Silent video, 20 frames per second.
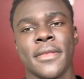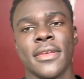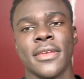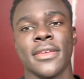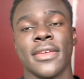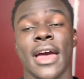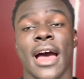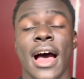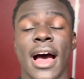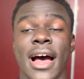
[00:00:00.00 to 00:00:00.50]

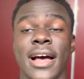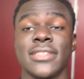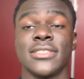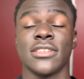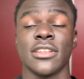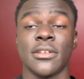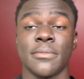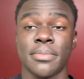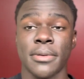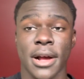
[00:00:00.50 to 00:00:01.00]
your eyes
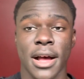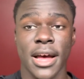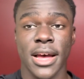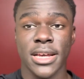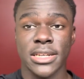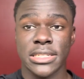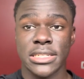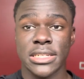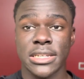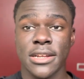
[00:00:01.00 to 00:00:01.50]
on the
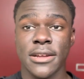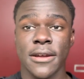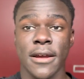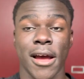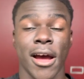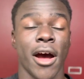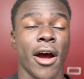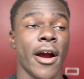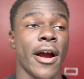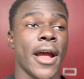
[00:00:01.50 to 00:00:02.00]
prize,
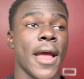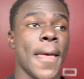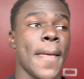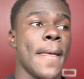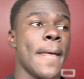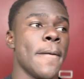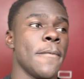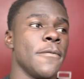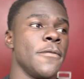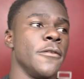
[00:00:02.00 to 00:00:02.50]
all right?
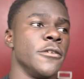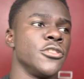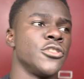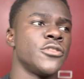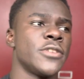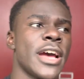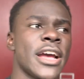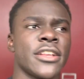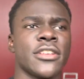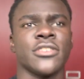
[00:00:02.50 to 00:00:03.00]

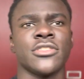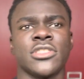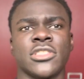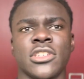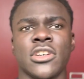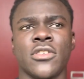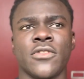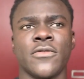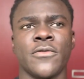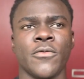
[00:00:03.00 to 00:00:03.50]
Distract
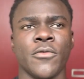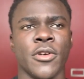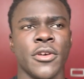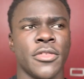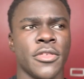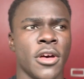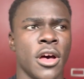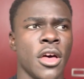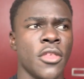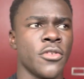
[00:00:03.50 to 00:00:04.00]
yourself
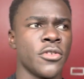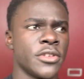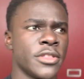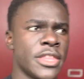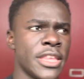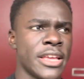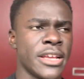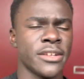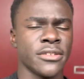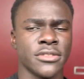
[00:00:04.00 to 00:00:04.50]
with other
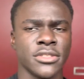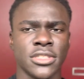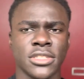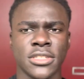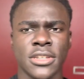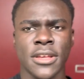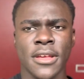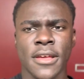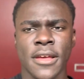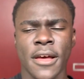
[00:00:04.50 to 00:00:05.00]

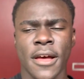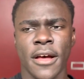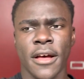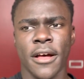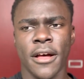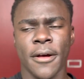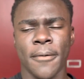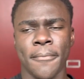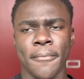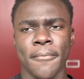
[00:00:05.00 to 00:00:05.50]
things
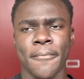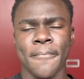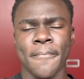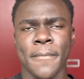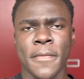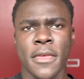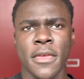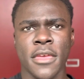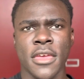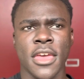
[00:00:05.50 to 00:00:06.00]

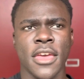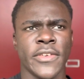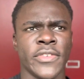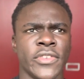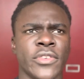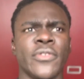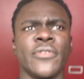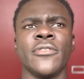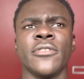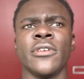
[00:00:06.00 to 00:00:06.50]

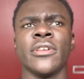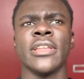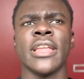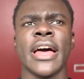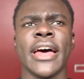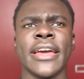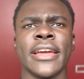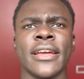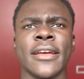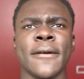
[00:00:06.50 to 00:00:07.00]
if you feel
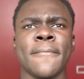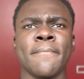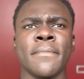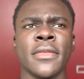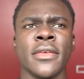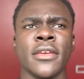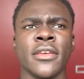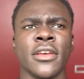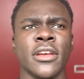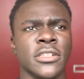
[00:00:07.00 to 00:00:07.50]
like
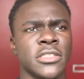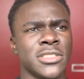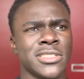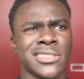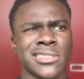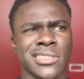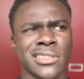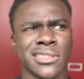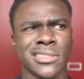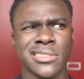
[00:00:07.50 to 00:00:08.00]

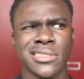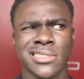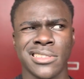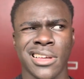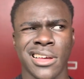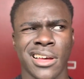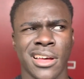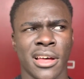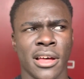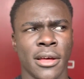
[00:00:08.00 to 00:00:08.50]
it's...
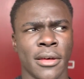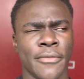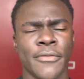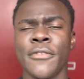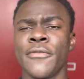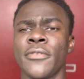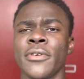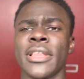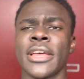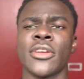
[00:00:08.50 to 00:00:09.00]
if
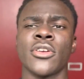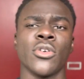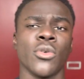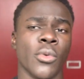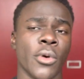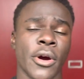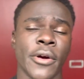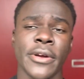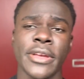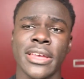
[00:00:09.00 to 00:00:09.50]
you feel like you're
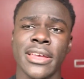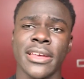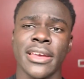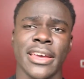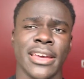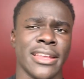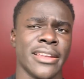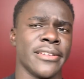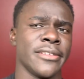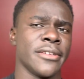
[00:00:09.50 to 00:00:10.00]

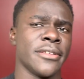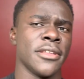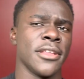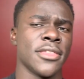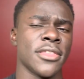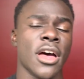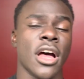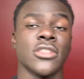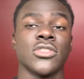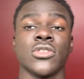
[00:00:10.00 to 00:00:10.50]
worrying and the
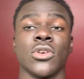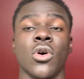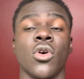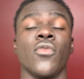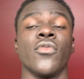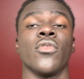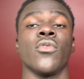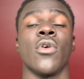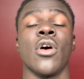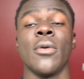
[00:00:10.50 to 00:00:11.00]
thoughts are
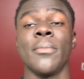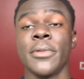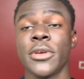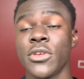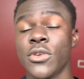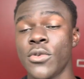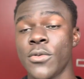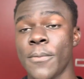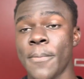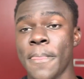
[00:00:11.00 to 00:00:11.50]
overwhelming
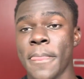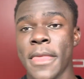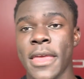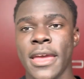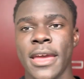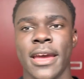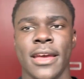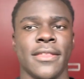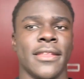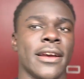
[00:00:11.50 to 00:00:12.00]
you,
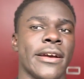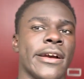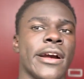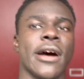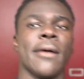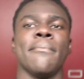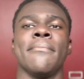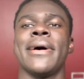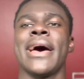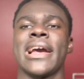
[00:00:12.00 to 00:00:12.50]
and then
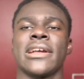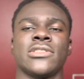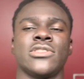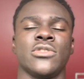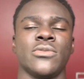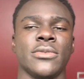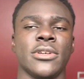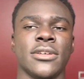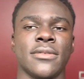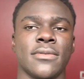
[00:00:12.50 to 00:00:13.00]
come back
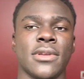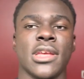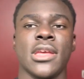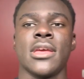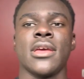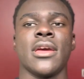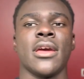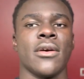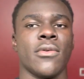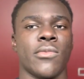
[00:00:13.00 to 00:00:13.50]
to it
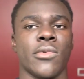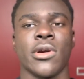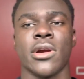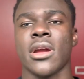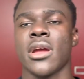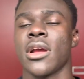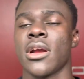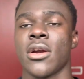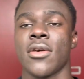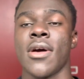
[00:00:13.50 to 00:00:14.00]
and
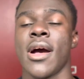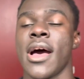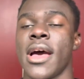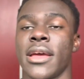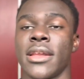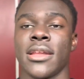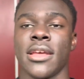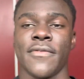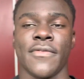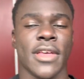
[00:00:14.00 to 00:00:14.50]
work and
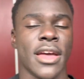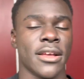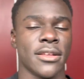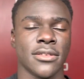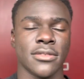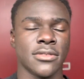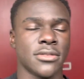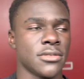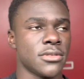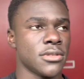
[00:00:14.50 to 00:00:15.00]
grind. If
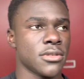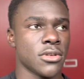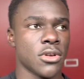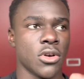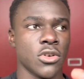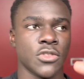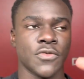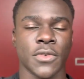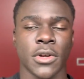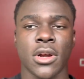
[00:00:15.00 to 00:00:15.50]
that
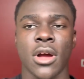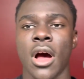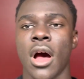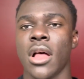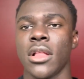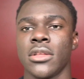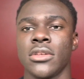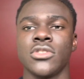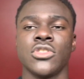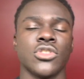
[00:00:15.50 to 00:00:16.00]
goes for
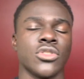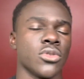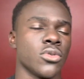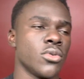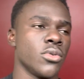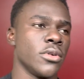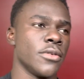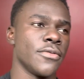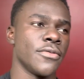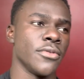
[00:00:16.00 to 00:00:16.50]
college or
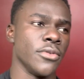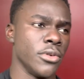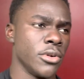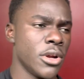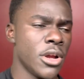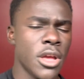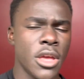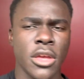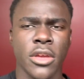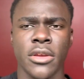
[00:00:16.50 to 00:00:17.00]
going for,
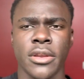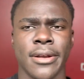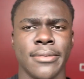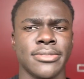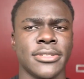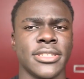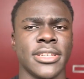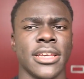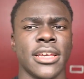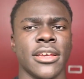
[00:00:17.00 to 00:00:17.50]
you know
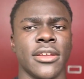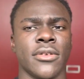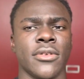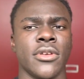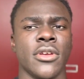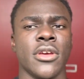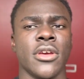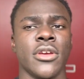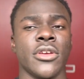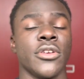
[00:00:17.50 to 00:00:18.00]
what I'm
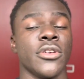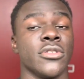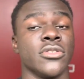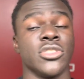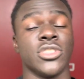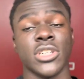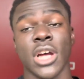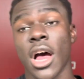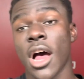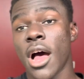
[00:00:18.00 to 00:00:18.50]
saying, your
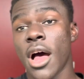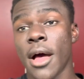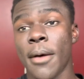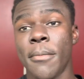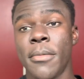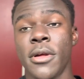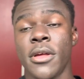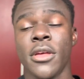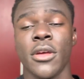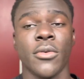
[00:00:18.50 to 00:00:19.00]

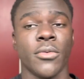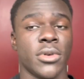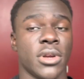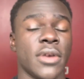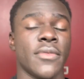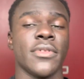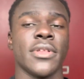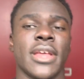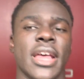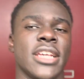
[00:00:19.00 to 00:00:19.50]
job,
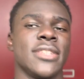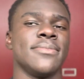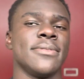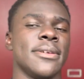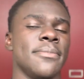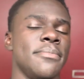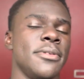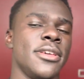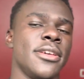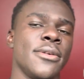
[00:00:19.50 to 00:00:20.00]
whatever the case
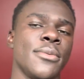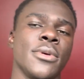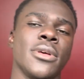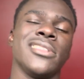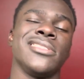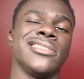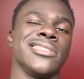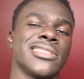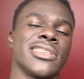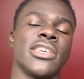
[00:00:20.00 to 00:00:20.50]
may be,
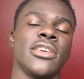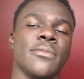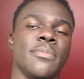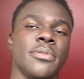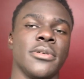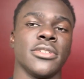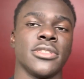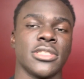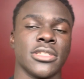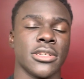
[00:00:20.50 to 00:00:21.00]
just keep
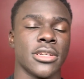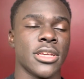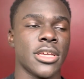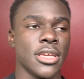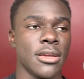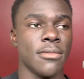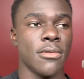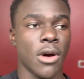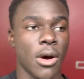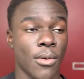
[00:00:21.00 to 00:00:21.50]
pushing,
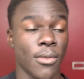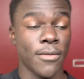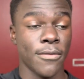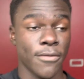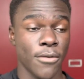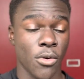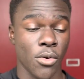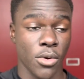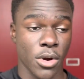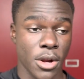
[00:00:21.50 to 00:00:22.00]
keep going
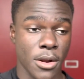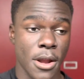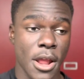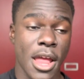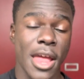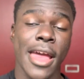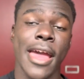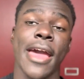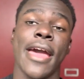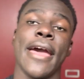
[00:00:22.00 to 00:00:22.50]
forward,
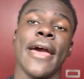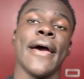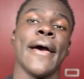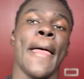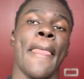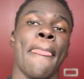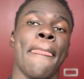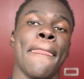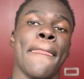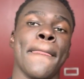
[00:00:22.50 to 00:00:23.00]

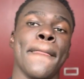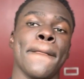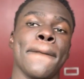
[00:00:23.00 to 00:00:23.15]
and